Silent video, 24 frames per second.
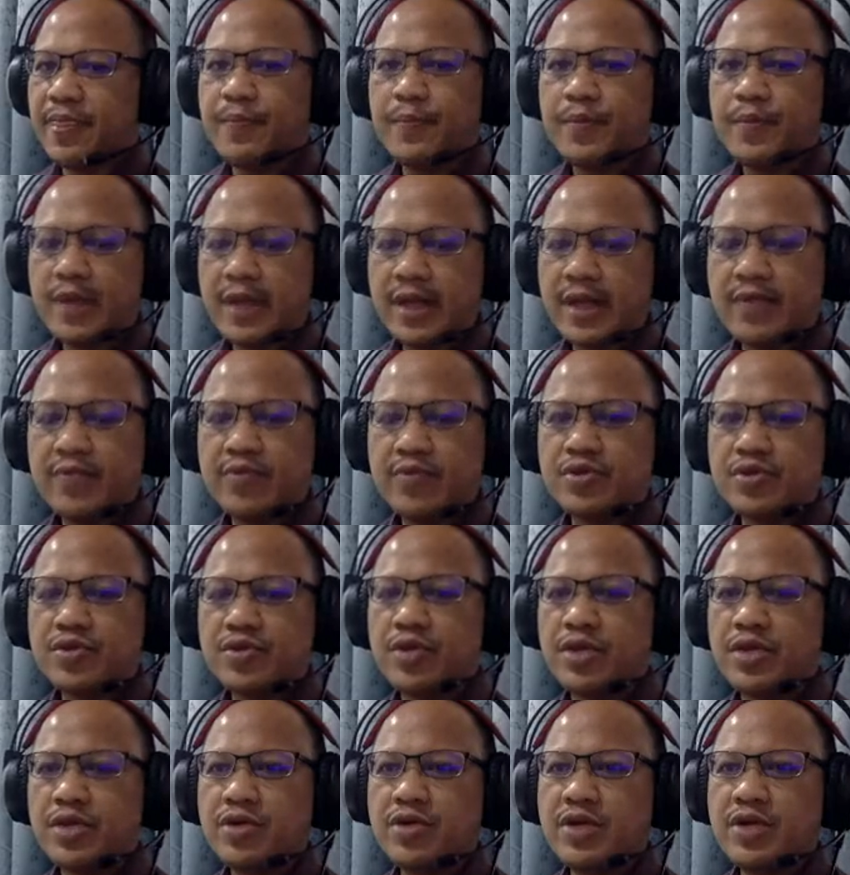Right? So
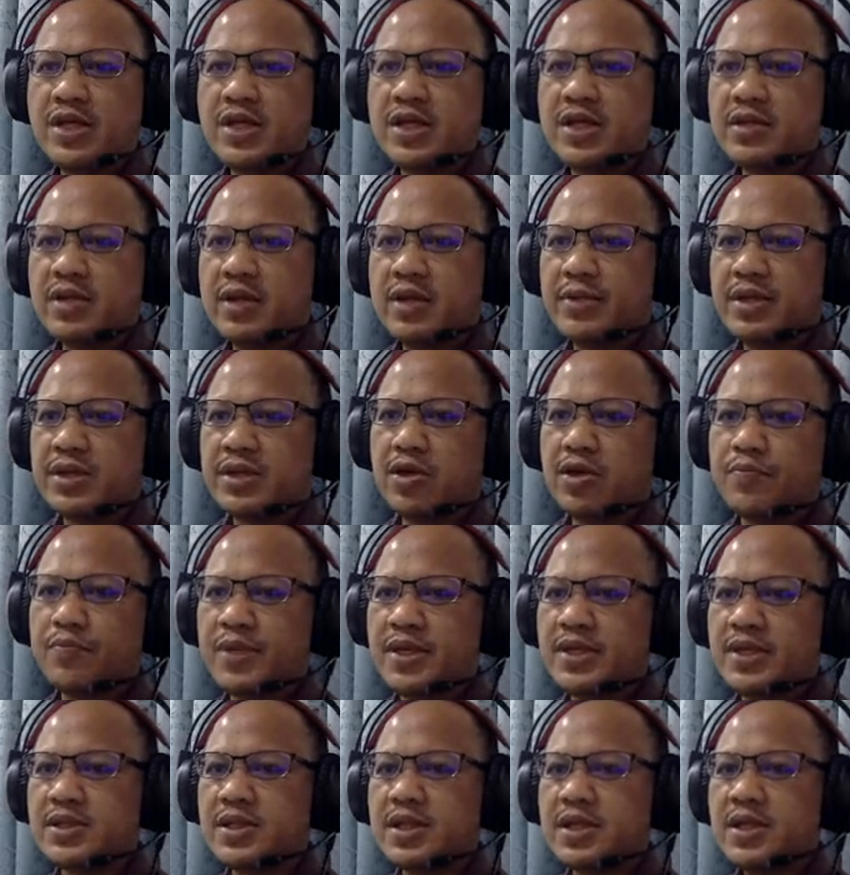when you learn the grammar
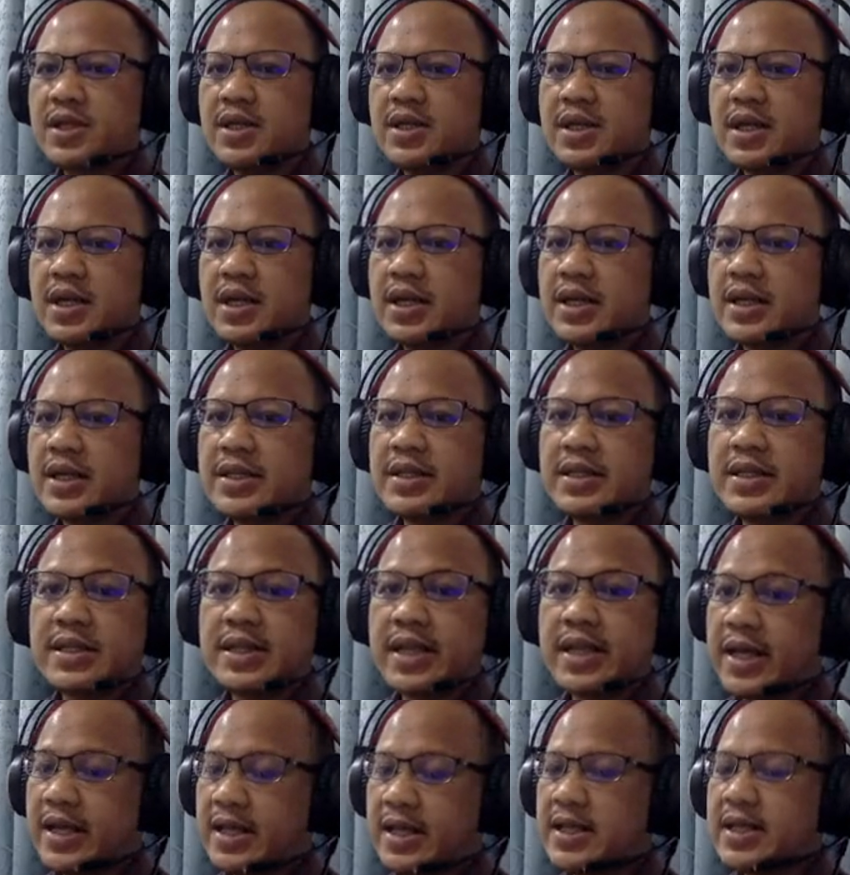topics,
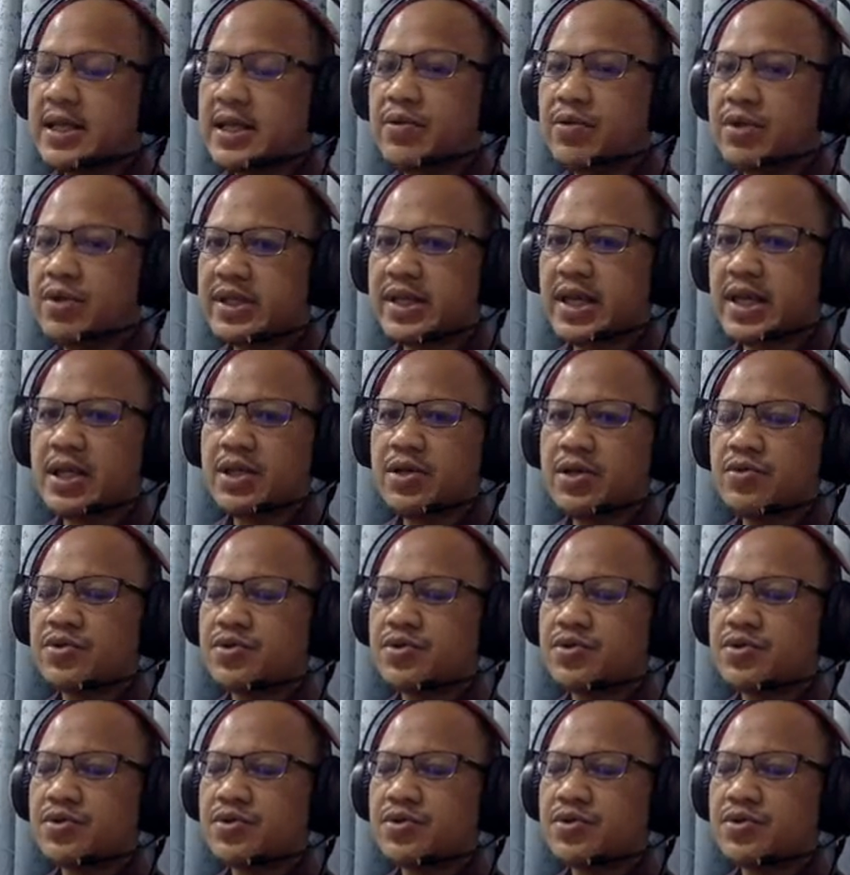then they will tell you.